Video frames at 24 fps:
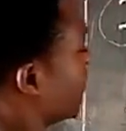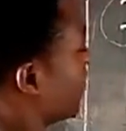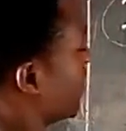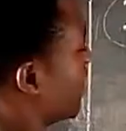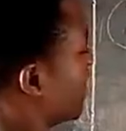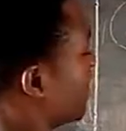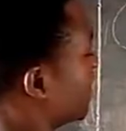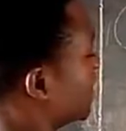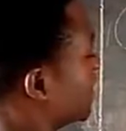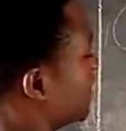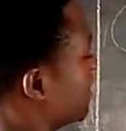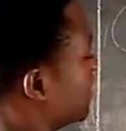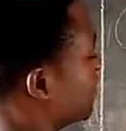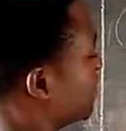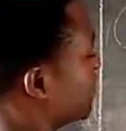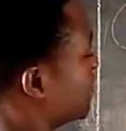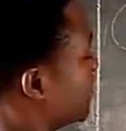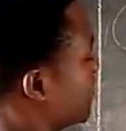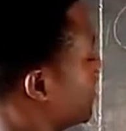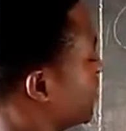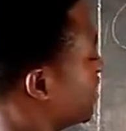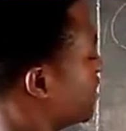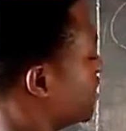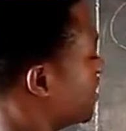will cancel
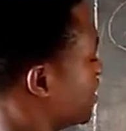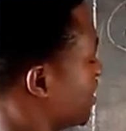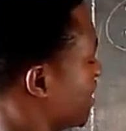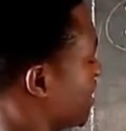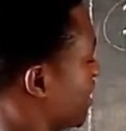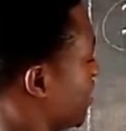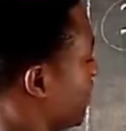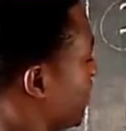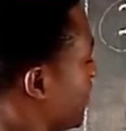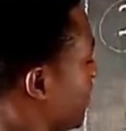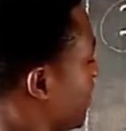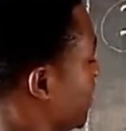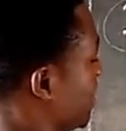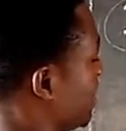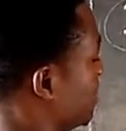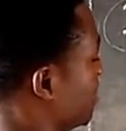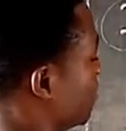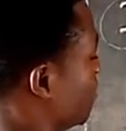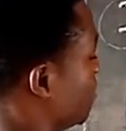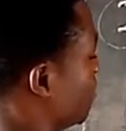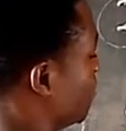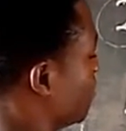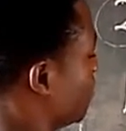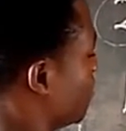6 and we
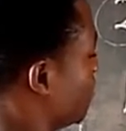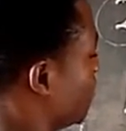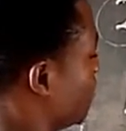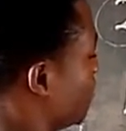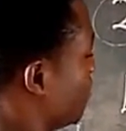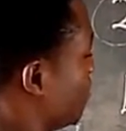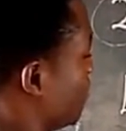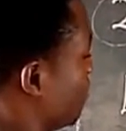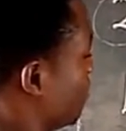get 2.